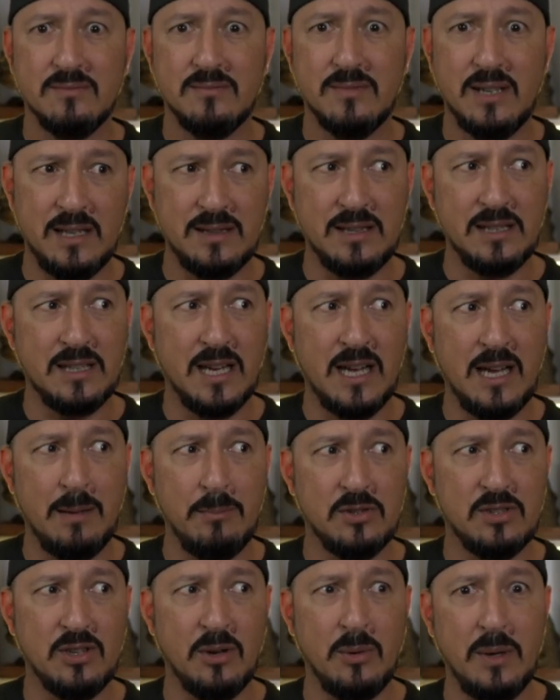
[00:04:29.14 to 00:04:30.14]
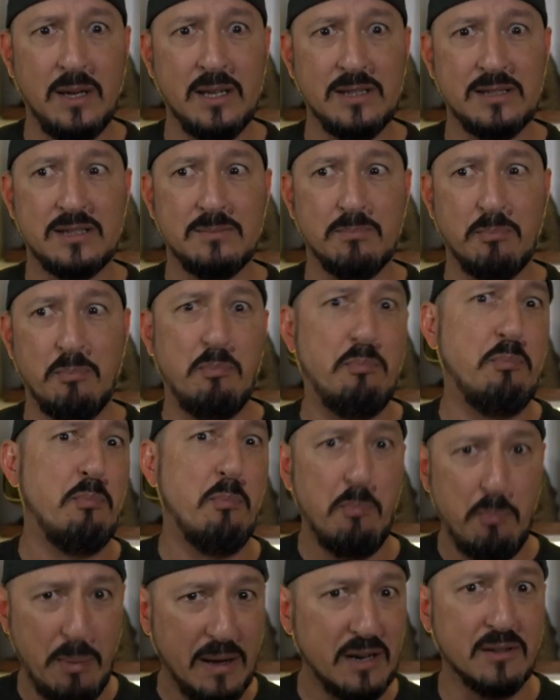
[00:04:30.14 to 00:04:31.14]
at the time, so it's
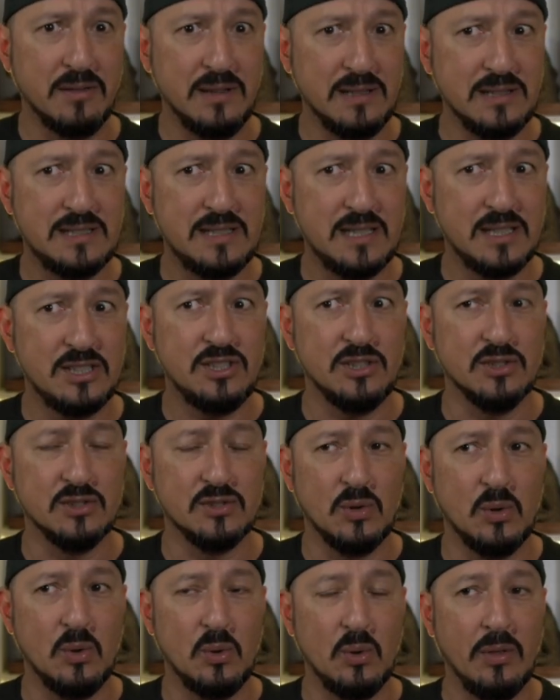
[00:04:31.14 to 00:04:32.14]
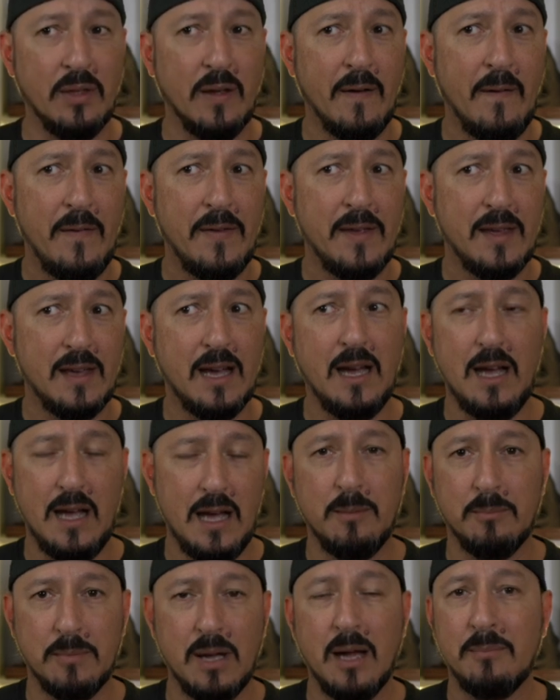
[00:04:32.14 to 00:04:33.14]
better than six years old.
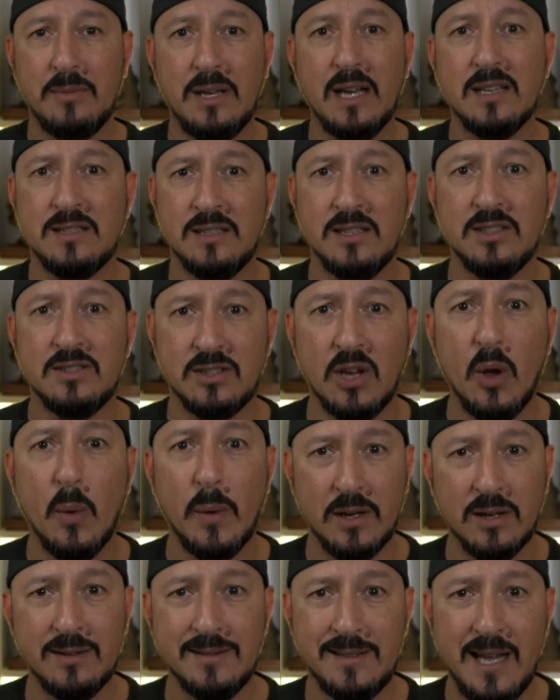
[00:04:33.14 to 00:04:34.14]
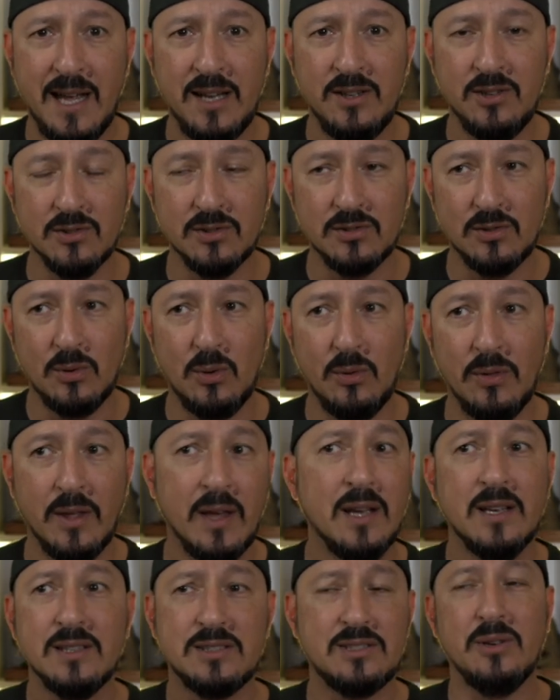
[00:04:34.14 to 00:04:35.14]
I'm, I'm guessing it's going on ten years old.
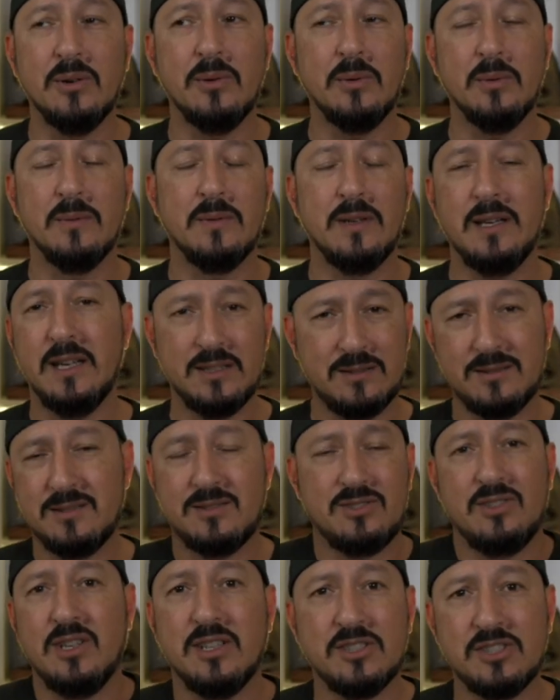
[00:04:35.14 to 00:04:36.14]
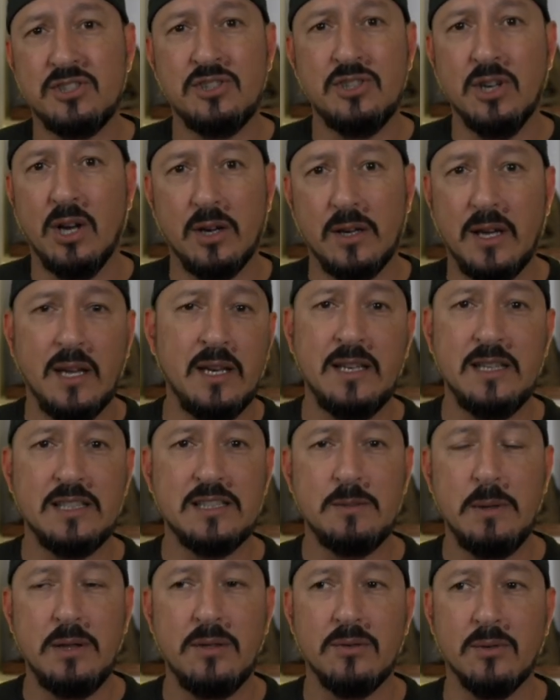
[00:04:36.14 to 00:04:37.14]
So it's, it's junk, it needs
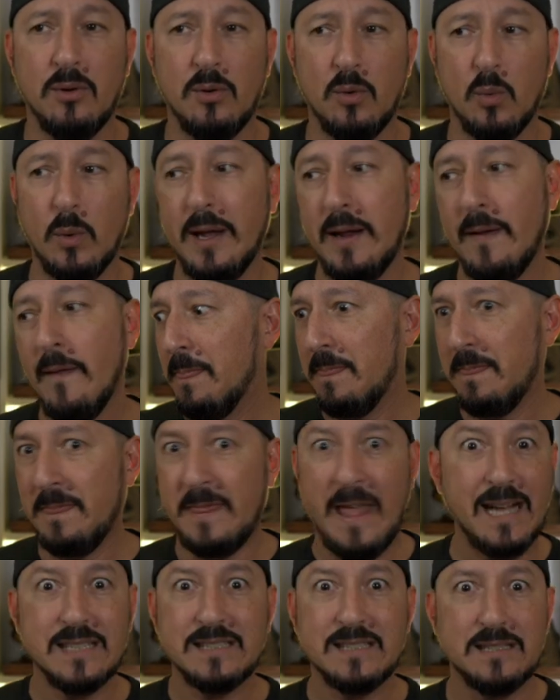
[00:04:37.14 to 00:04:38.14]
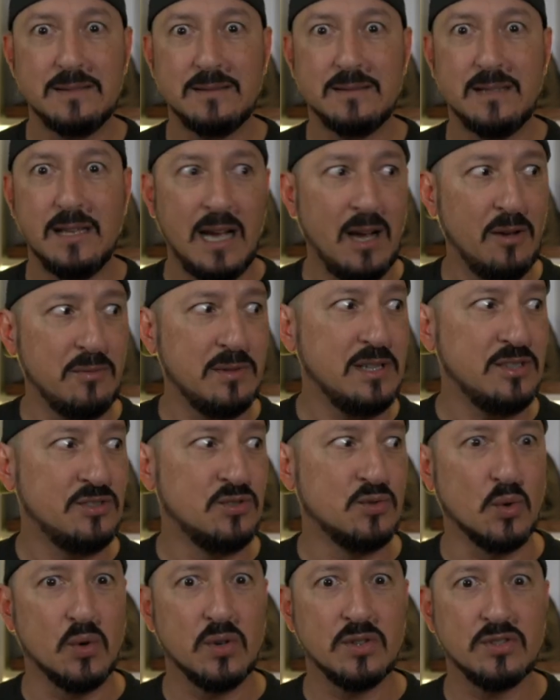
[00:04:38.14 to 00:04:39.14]
to be thrown away. That's how these
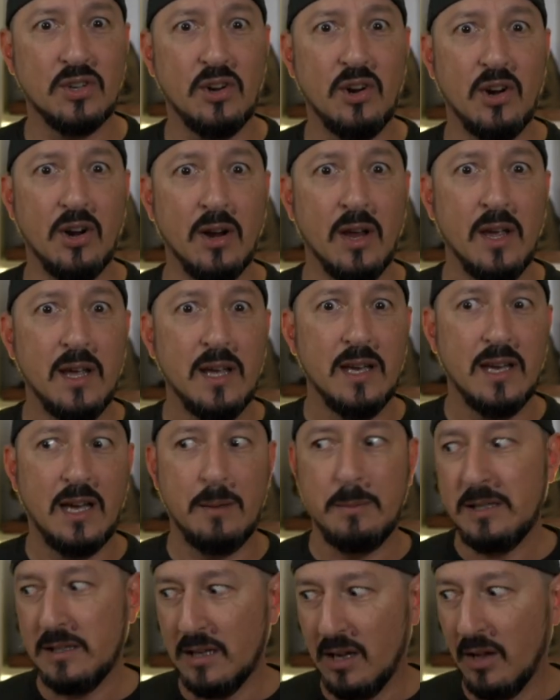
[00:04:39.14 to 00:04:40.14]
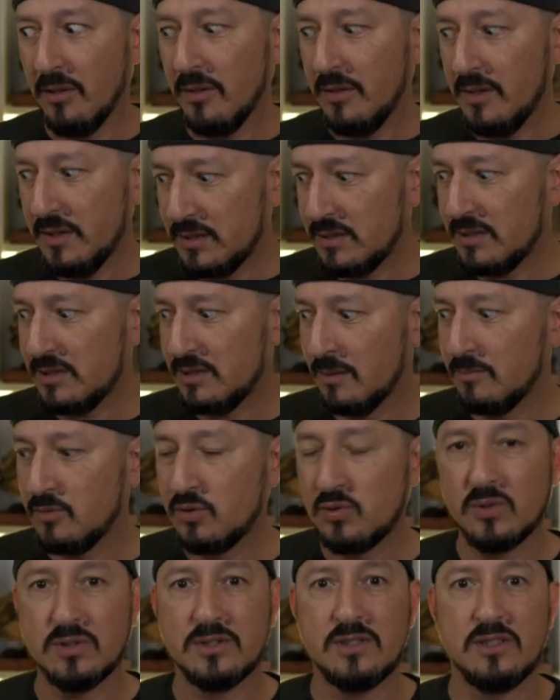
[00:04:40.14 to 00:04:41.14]
drawers are. I mean, other than some
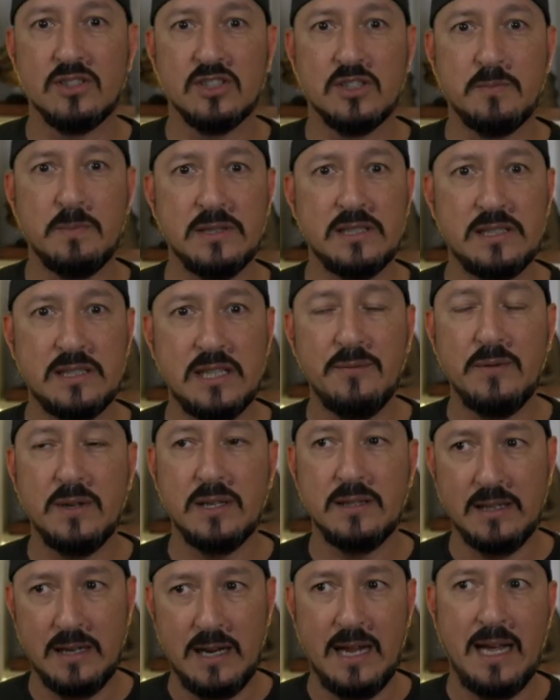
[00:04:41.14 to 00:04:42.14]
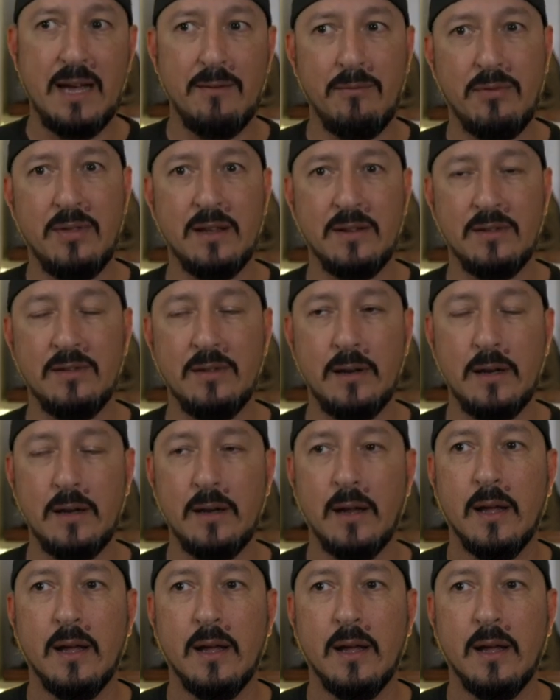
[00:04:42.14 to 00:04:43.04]
drawers that are specific that have things in it,